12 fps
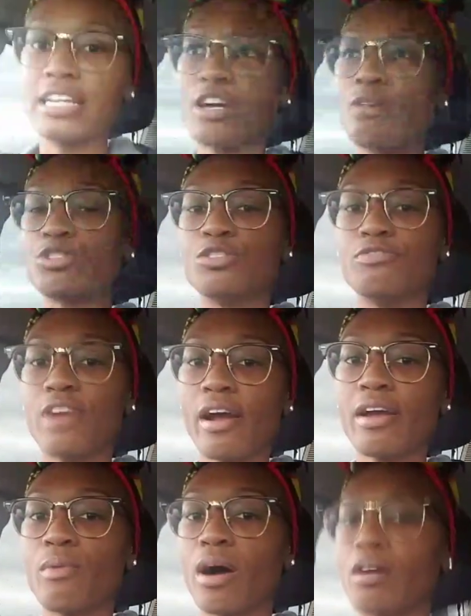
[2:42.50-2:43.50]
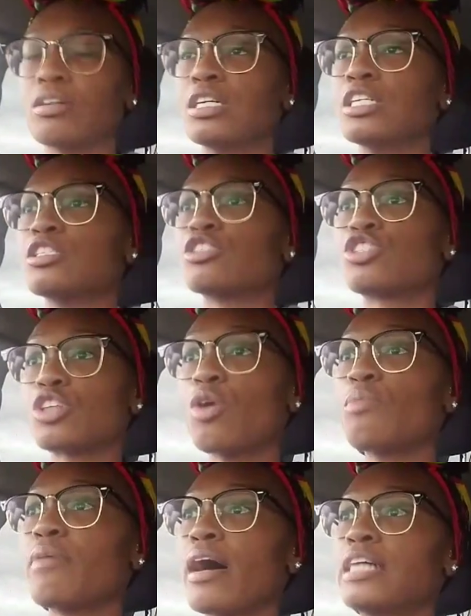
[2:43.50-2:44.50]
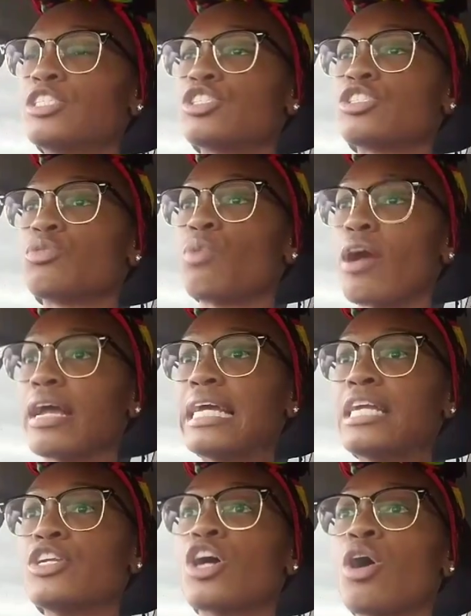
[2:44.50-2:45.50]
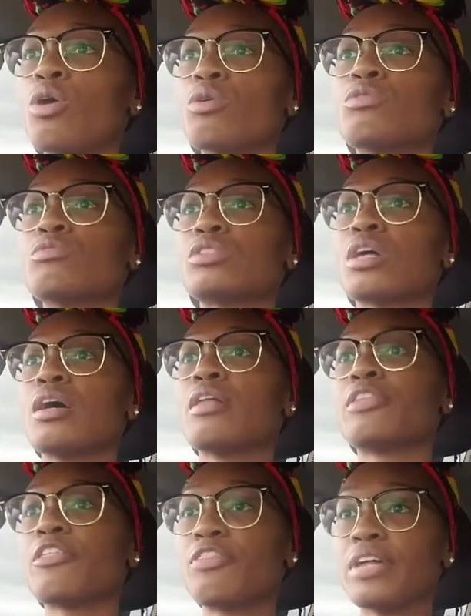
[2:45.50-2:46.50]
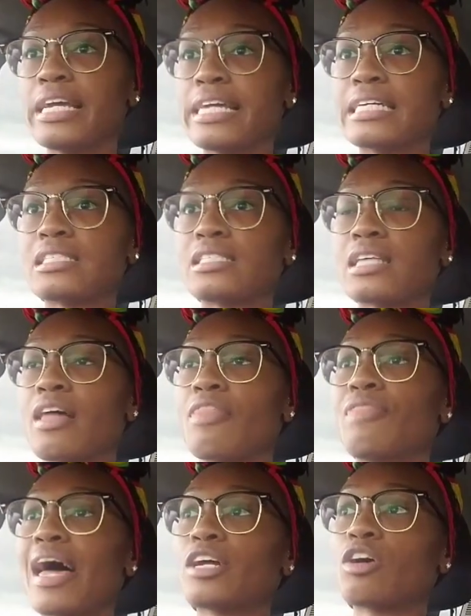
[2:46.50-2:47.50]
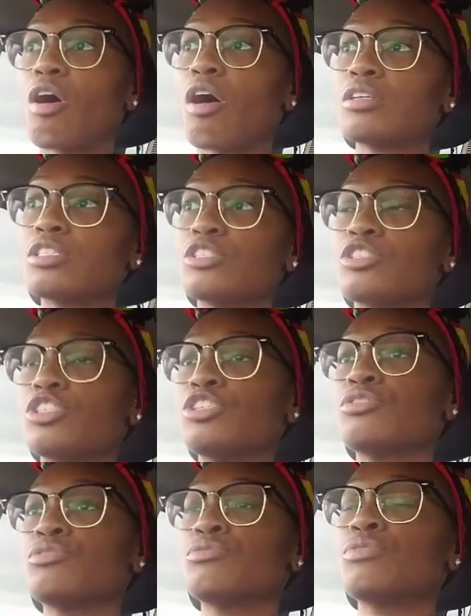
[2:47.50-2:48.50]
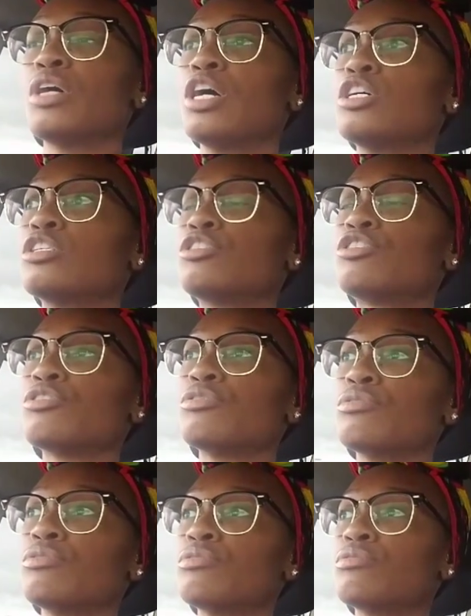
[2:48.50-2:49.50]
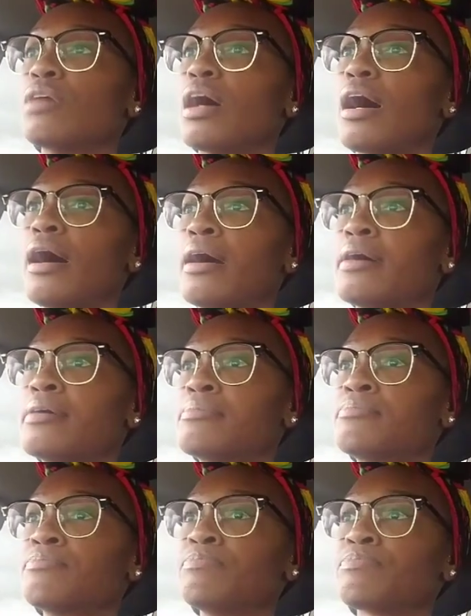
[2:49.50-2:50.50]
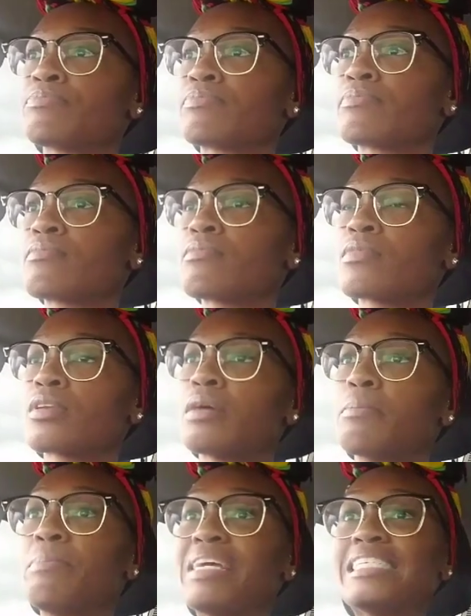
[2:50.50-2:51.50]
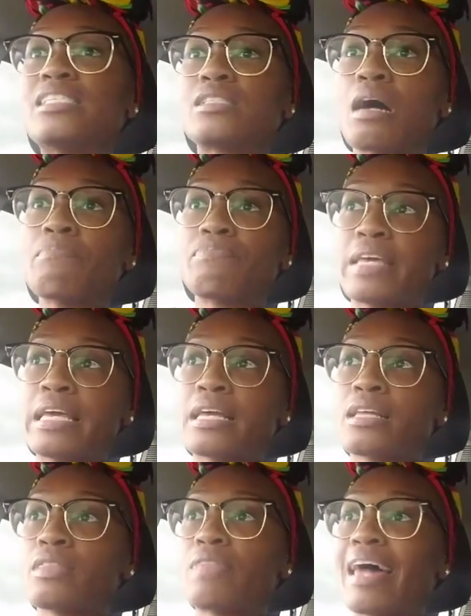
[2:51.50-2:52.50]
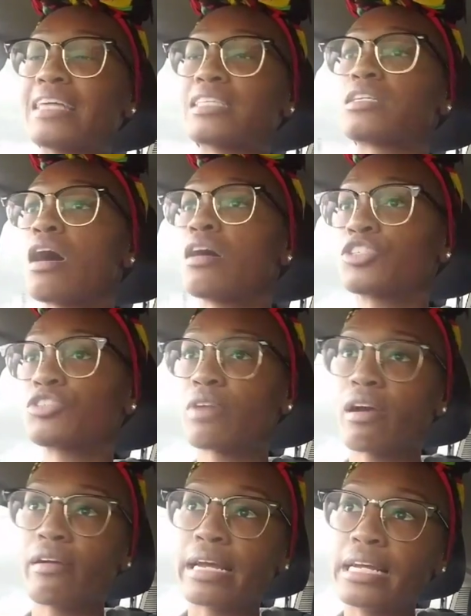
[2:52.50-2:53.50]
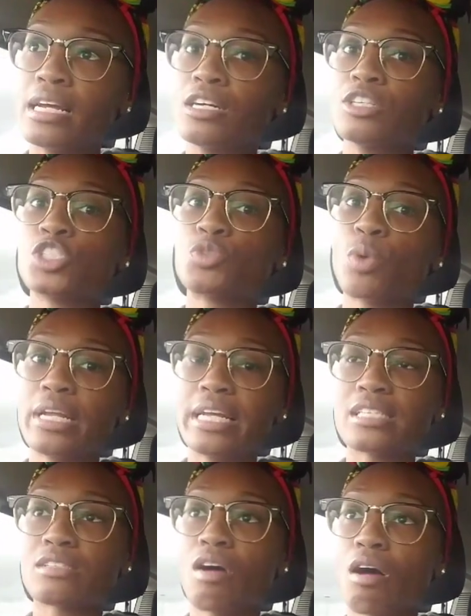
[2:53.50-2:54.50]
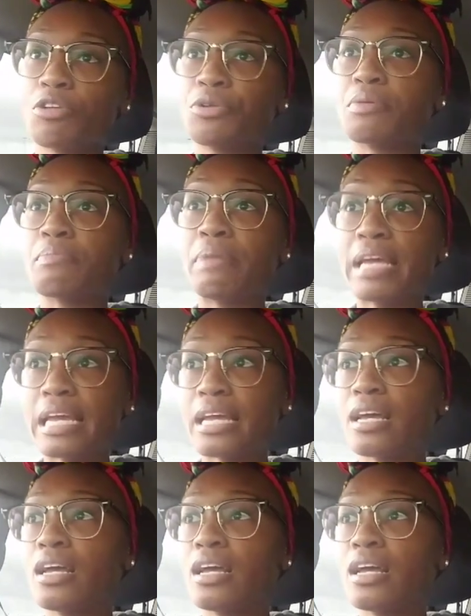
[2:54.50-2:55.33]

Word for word: he knows you very well. So much to where he knows the things that causes you to um, be something that is contrary to what He has called you to be.